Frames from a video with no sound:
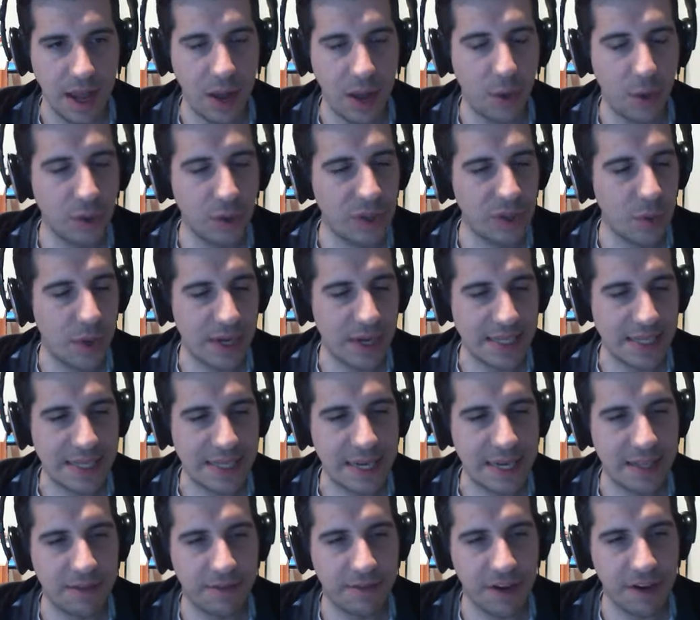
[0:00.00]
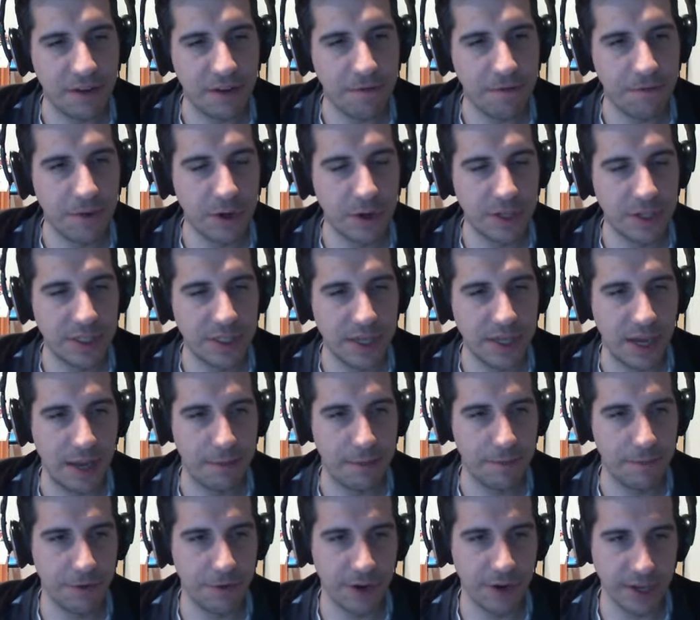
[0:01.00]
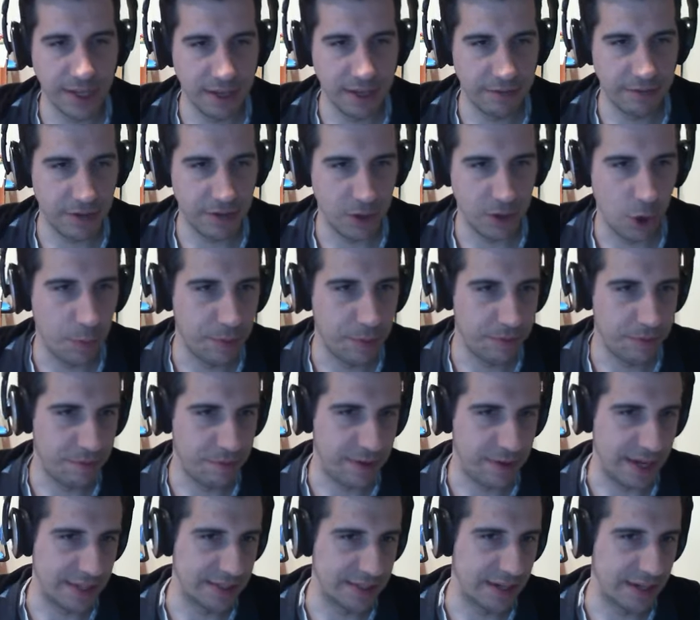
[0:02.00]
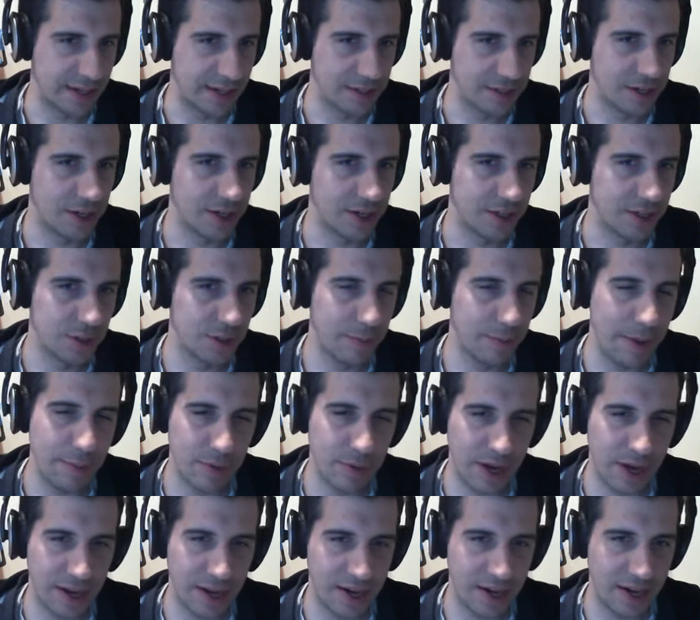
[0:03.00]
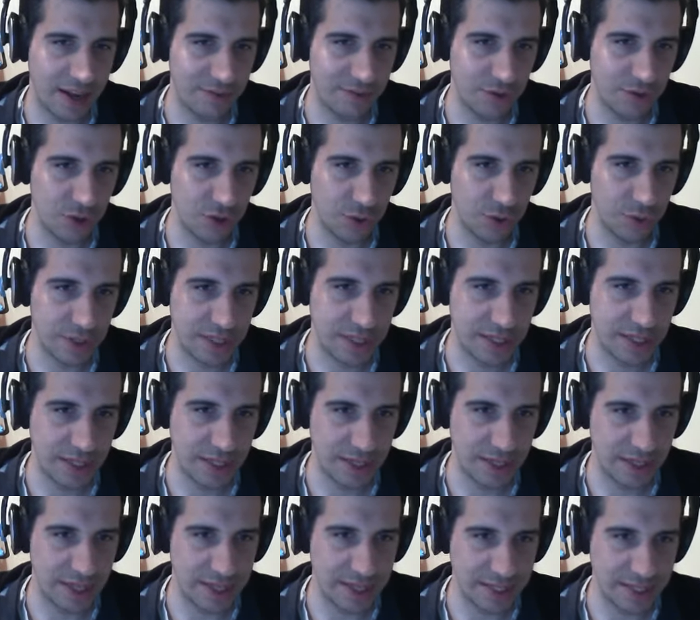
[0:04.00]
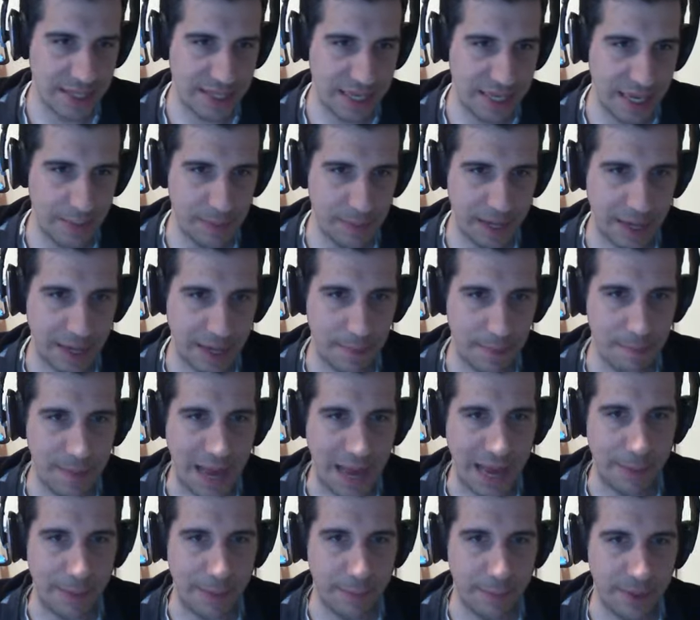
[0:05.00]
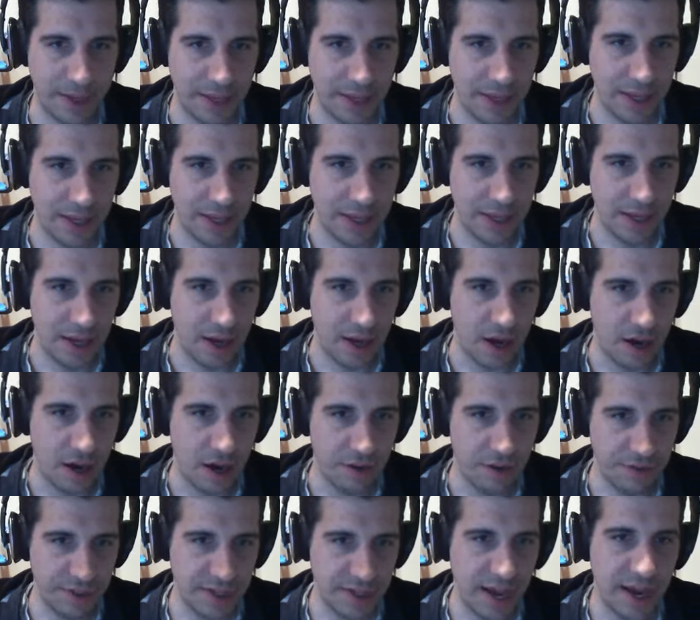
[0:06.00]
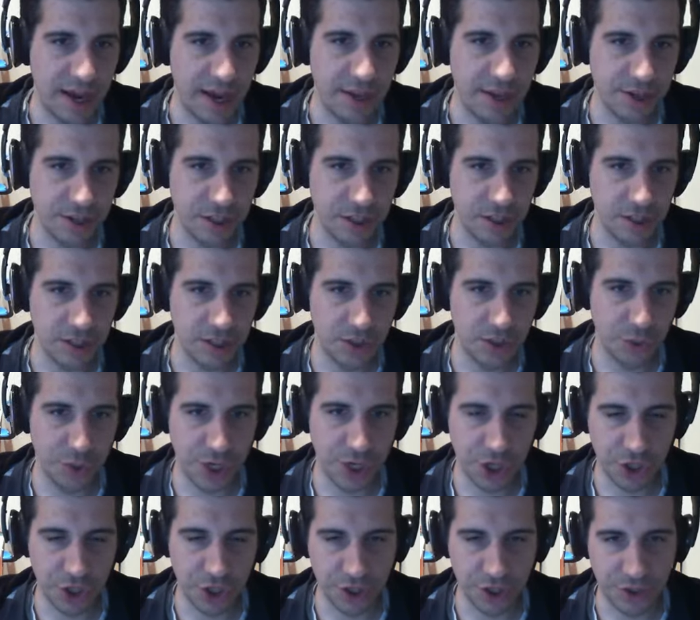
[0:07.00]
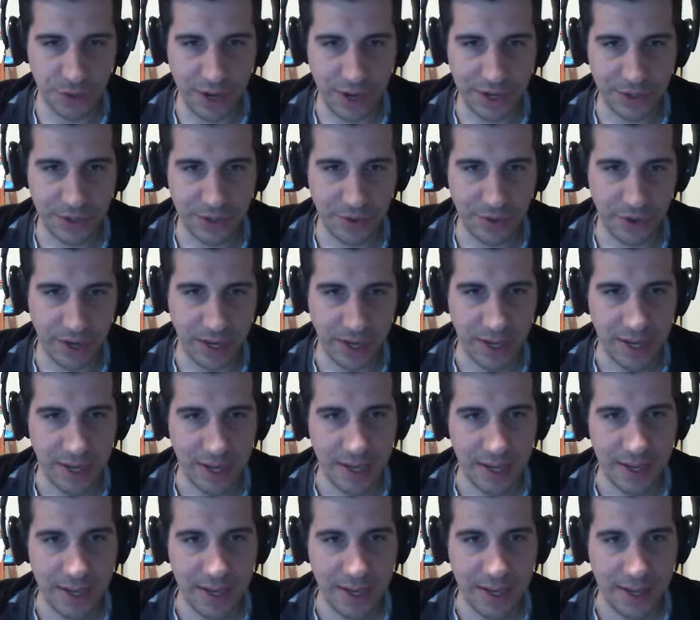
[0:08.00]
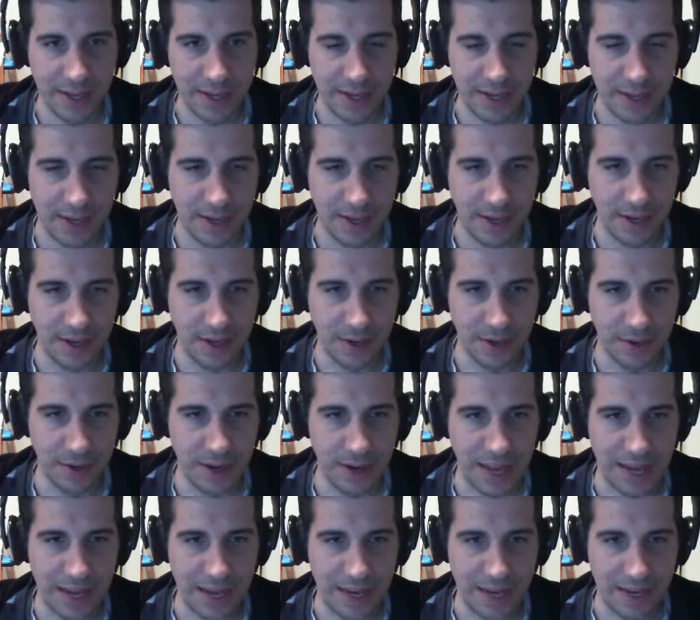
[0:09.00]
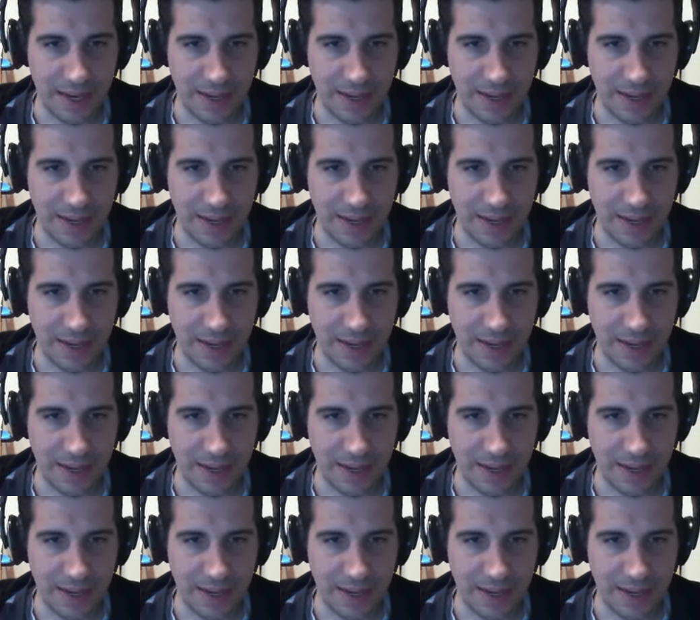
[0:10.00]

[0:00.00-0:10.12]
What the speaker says: only want to set it the very first time for a given open file dialog. So maybe what I'm going to have to do is keep like a map of title to initial directory, you know, and